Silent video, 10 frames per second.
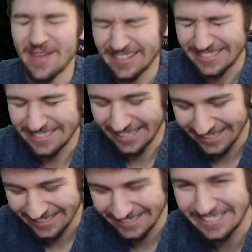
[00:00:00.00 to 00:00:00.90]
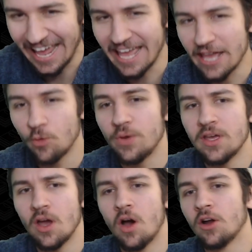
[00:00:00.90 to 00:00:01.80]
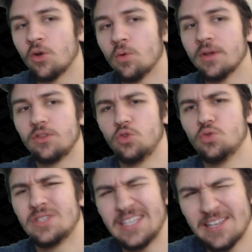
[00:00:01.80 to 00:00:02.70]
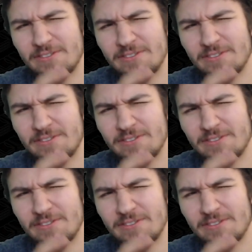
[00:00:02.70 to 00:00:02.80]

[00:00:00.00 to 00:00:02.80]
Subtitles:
And today we are going to see if